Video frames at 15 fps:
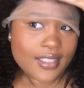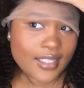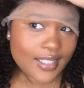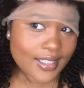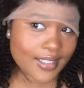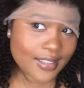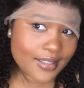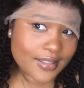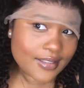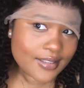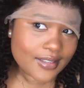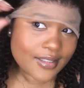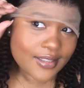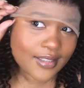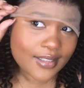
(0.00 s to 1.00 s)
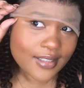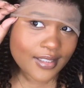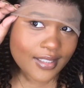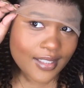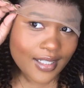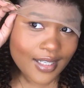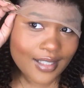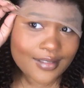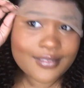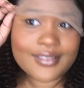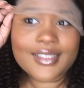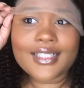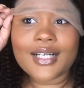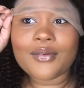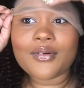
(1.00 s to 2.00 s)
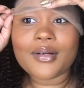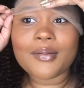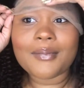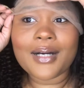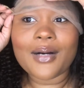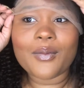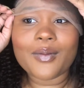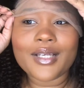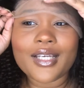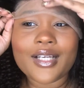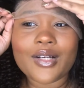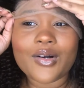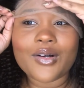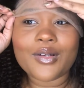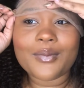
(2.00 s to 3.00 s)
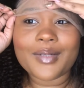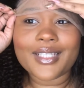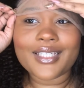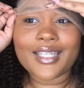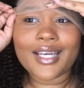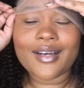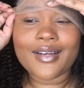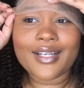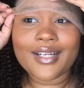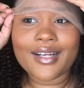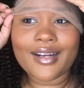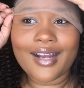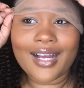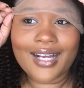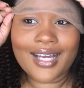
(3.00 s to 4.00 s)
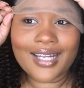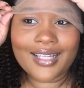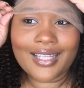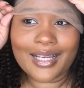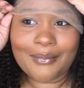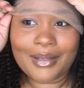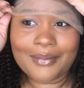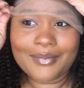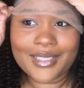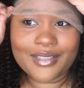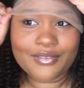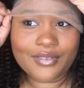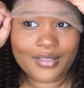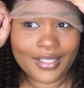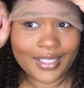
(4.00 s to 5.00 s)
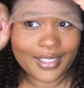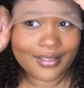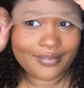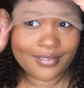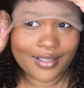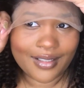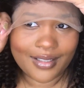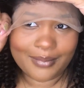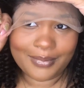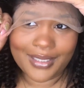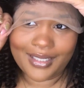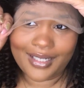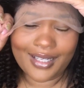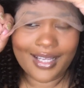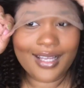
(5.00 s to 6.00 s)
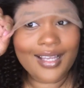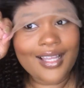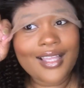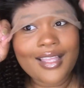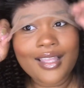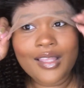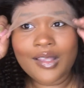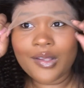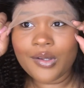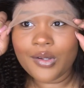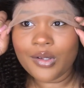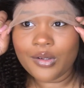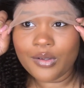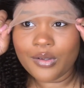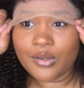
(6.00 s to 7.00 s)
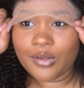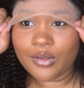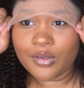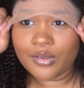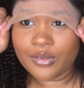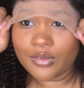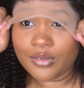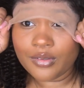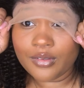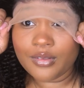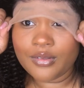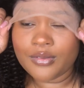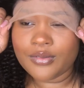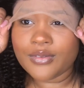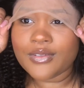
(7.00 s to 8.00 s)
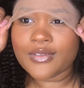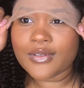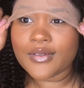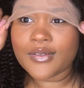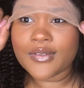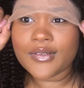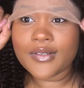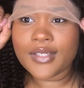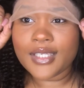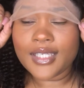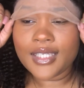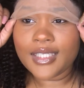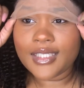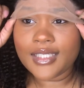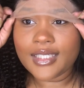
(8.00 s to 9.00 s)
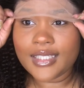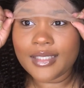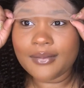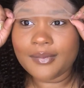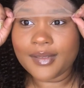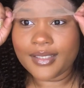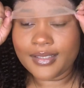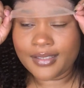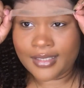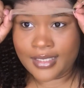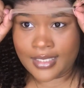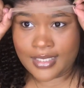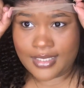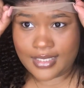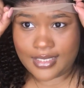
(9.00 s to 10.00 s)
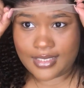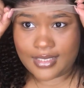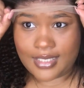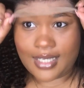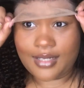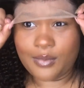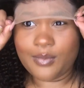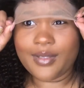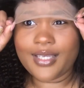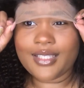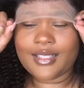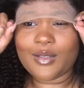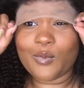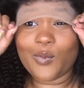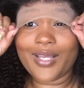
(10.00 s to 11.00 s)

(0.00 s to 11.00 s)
And I don't think I want my wig all the way down here. I kind of like my big forehead vibes that I got, you know. So yeah, but this is how the wig